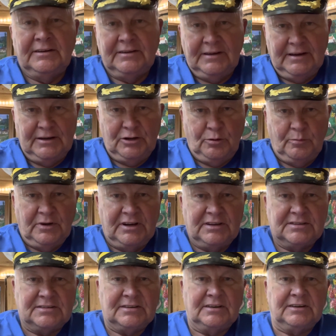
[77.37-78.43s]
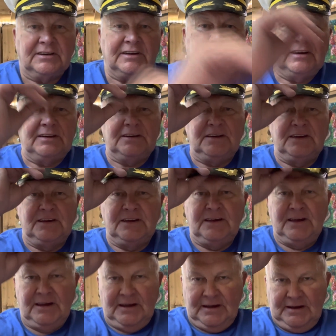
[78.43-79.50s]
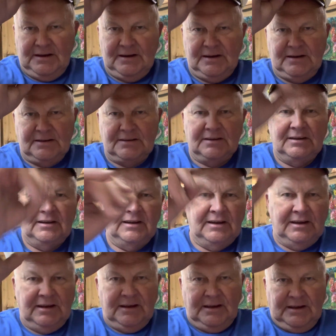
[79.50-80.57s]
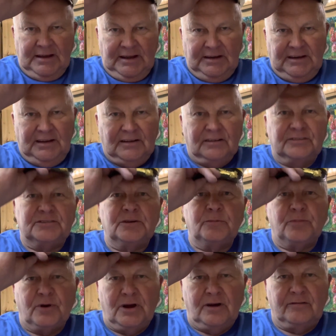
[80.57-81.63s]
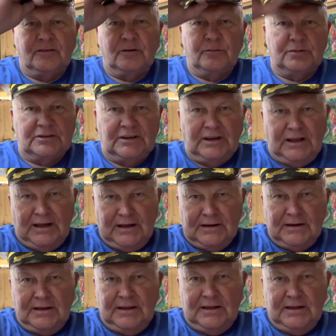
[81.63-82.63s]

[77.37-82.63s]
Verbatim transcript: I know my son Ken, uh, he deals in Proverbs a lot.